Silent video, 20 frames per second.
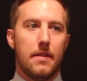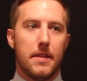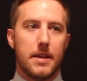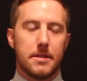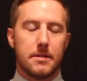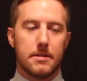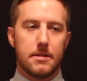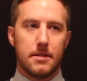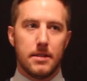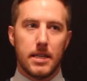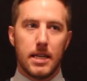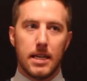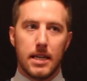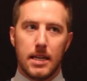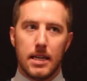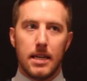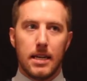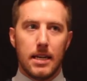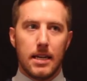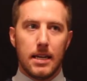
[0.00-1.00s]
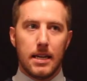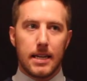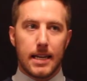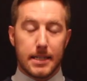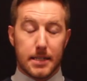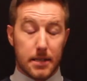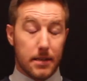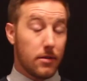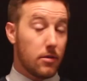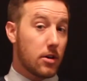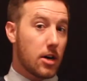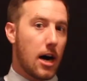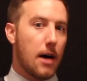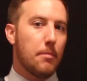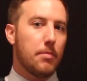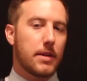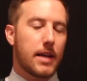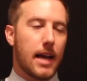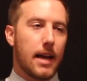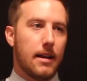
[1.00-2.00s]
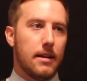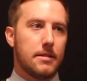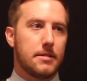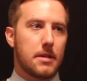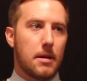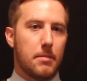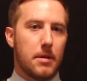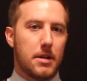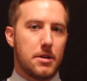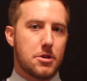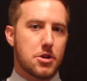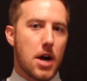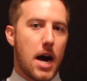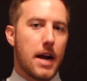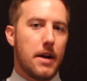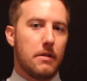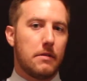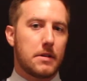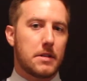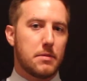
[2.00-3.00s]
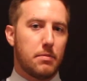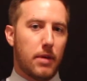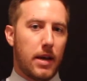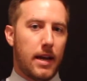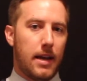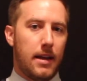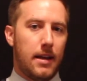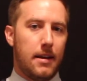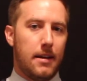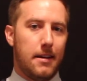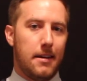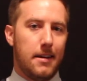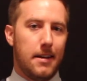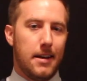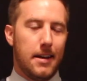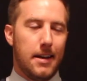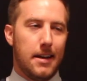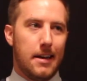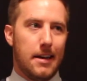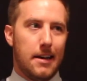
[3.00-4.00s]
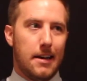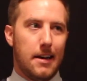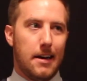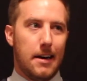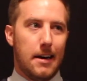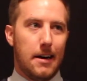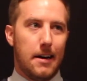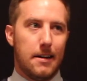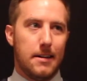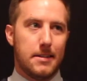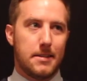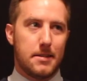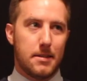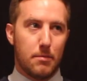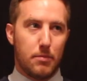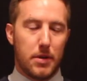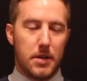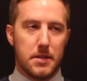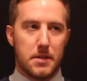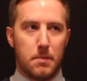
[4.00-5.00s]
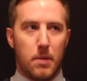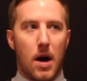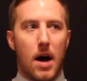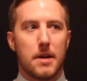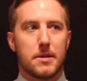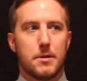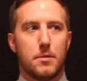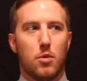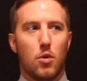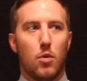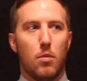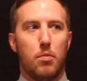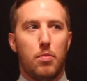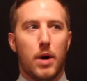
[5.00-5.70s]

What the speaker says: And this gets a little complicated, so I'm going to try to explain it as simply as possible.